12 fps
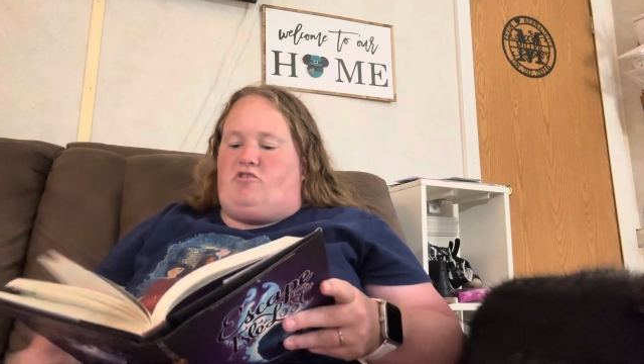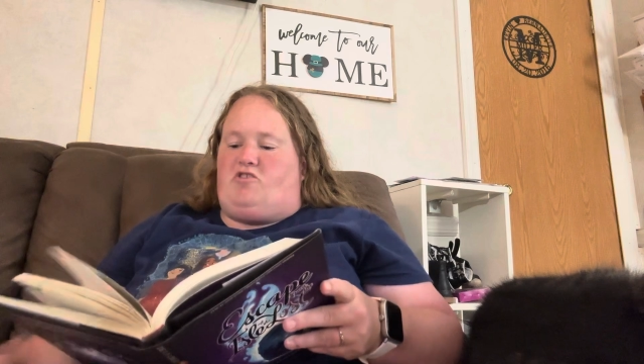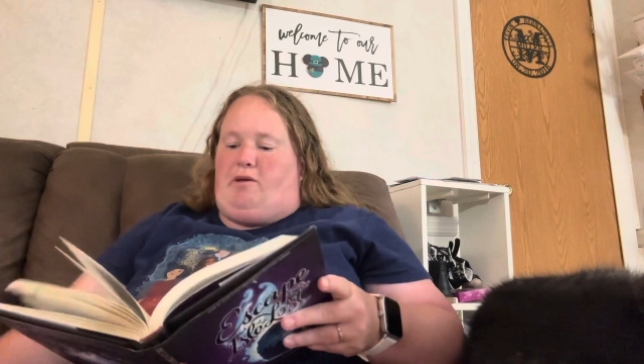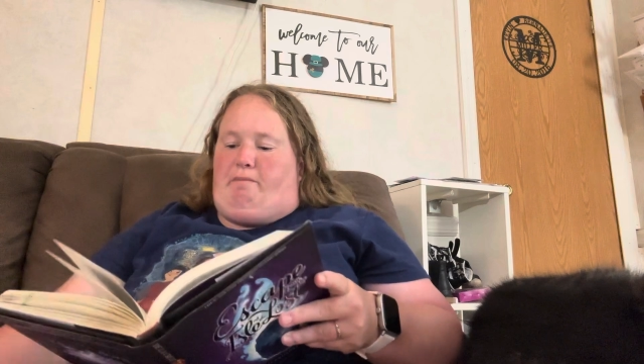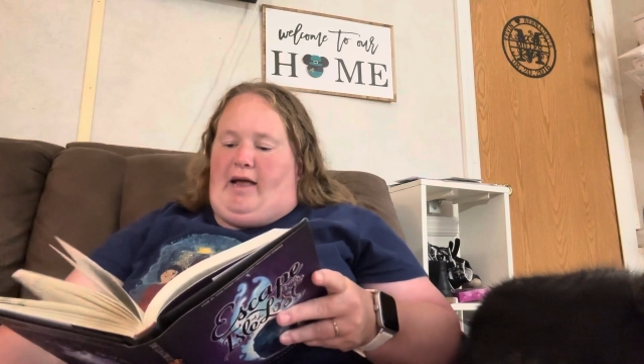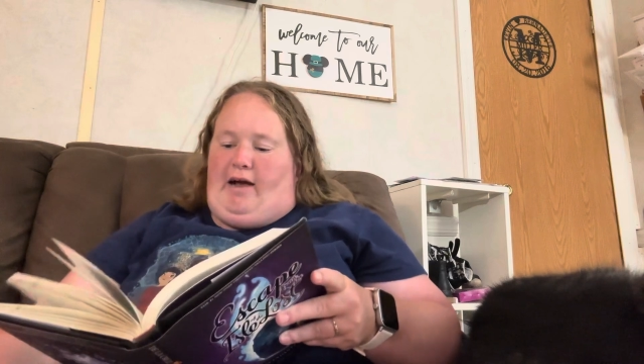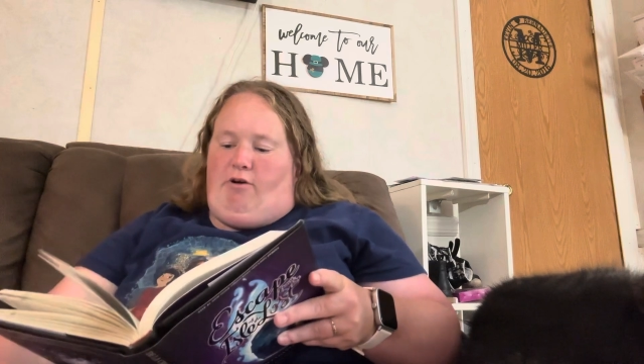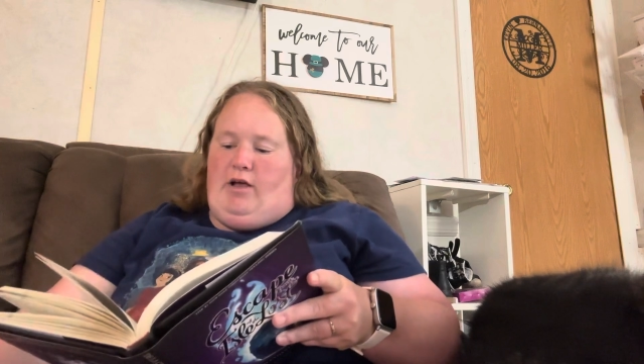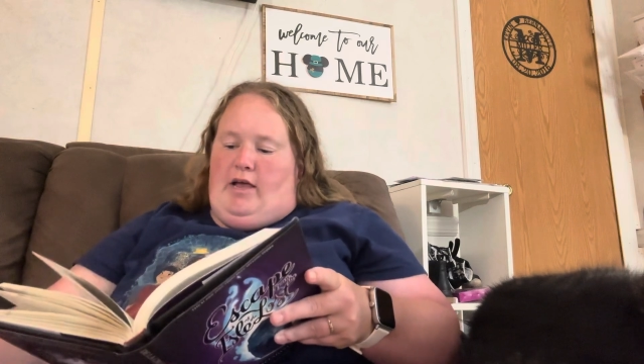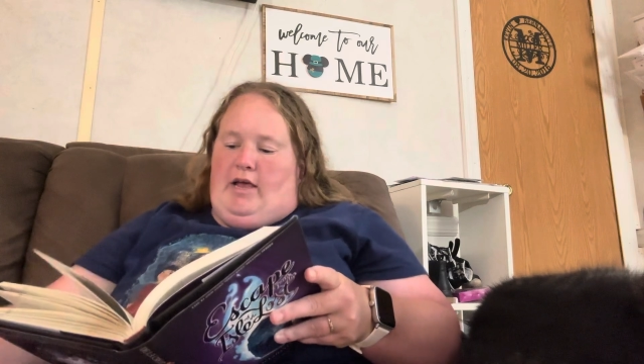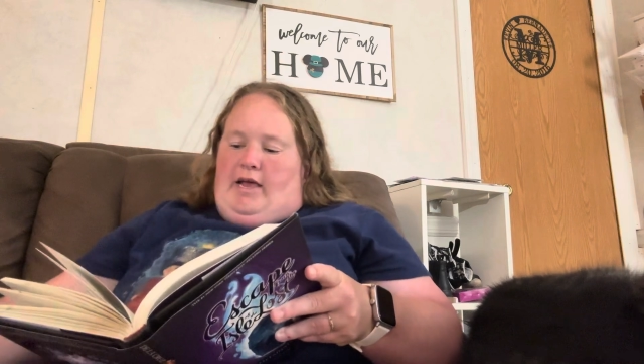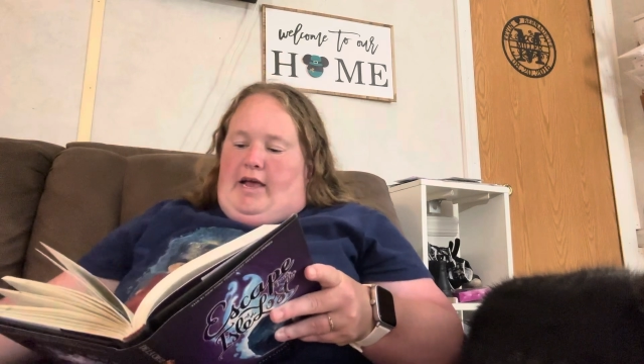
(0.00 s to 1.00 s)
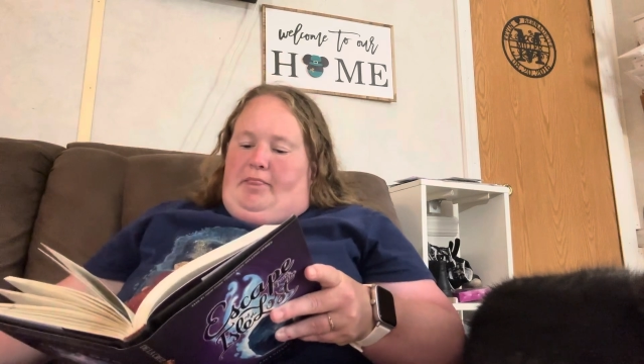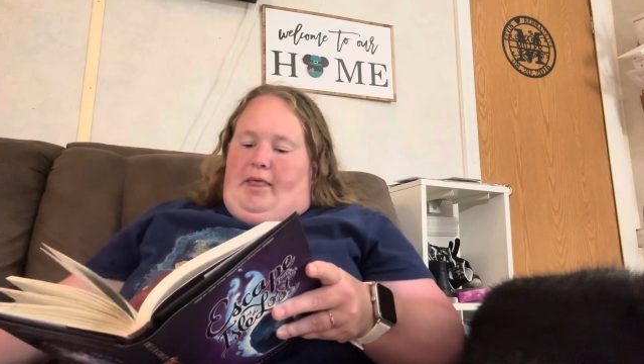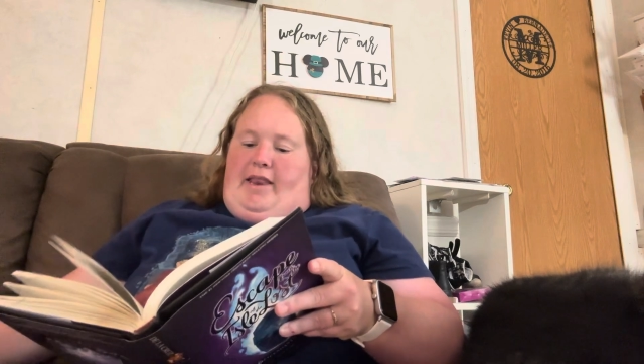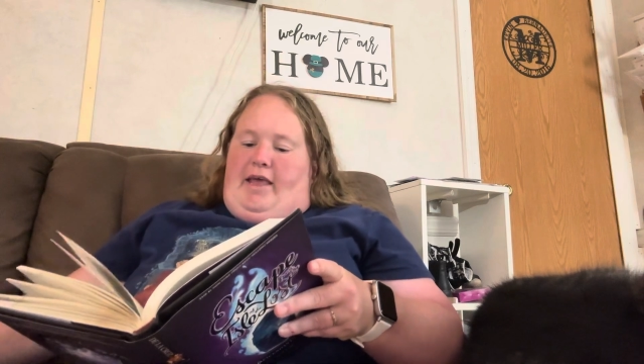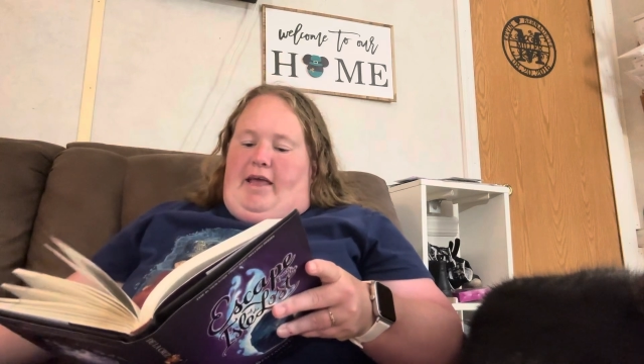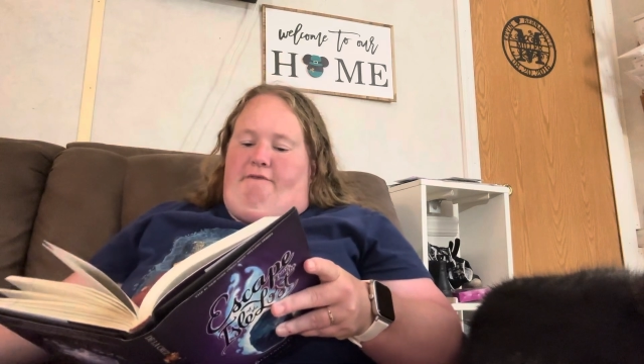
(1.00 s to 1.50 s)
somehow and
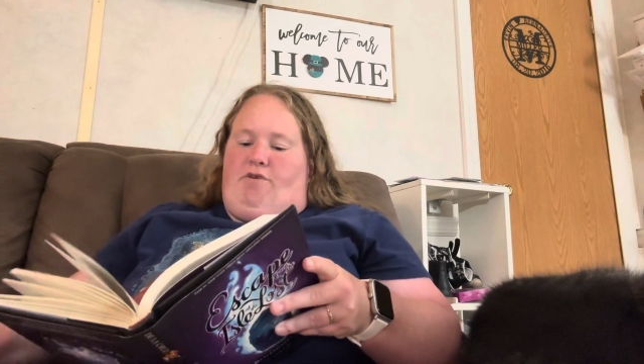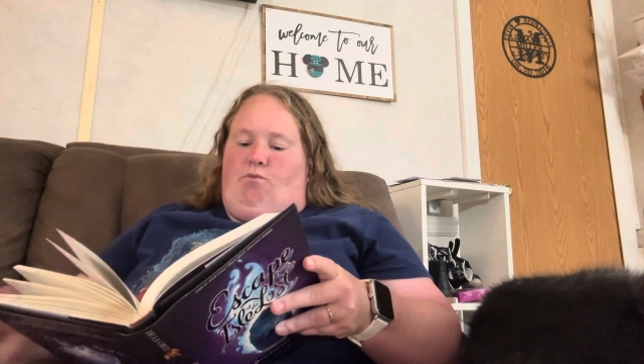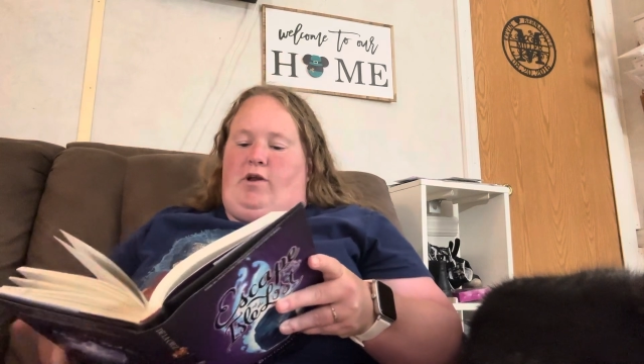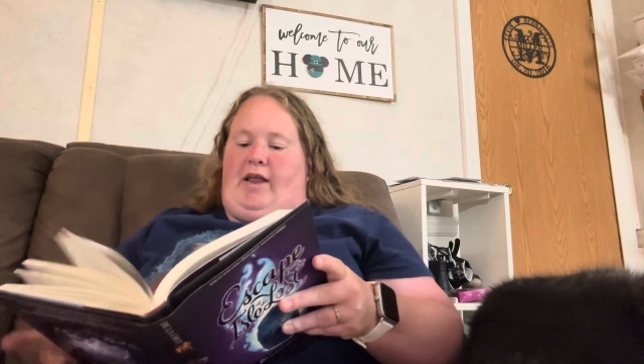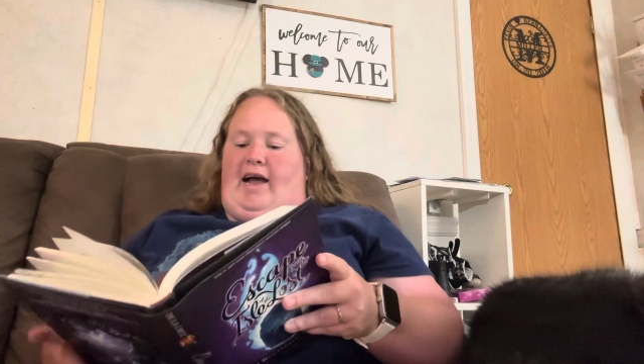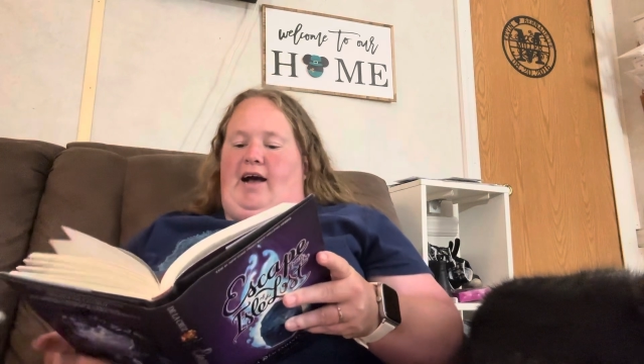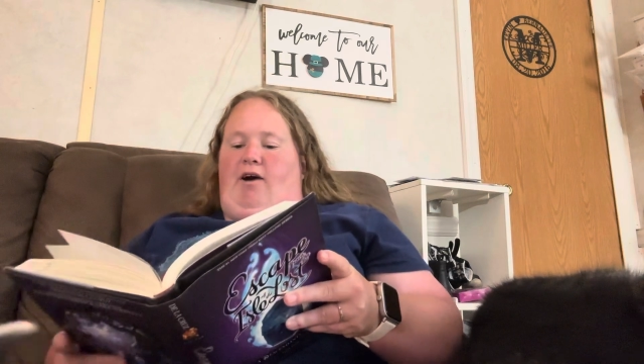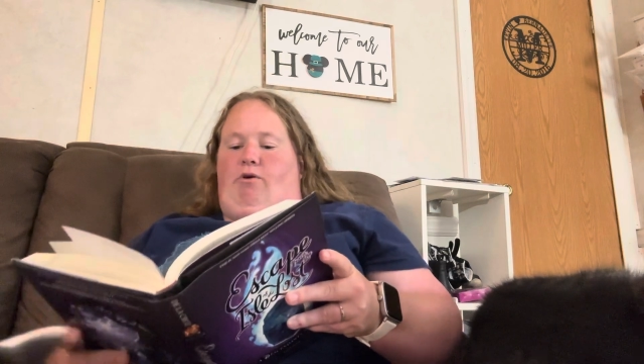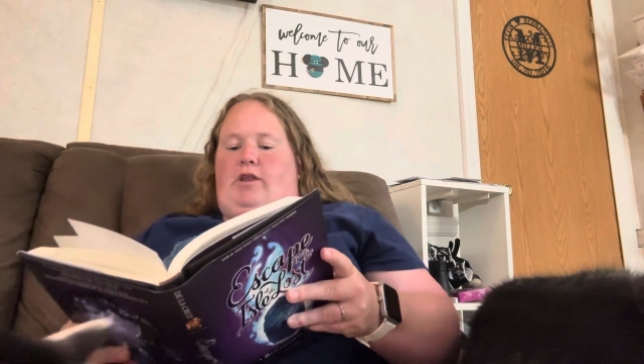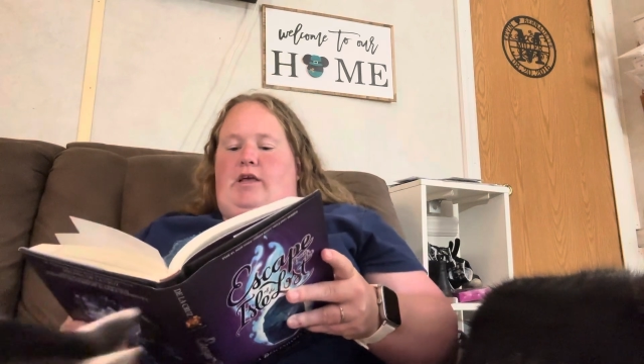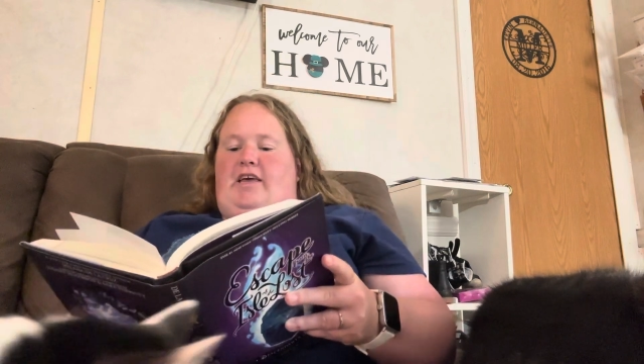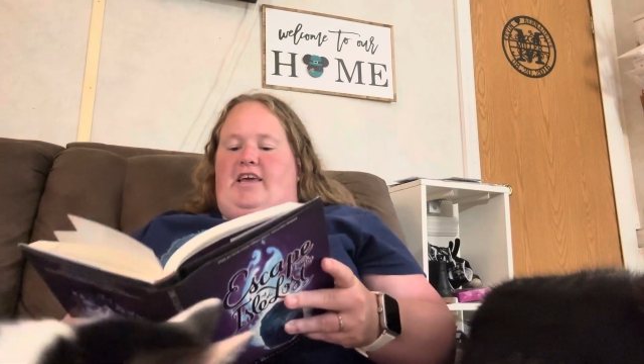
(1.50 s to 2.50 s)
let everyone out,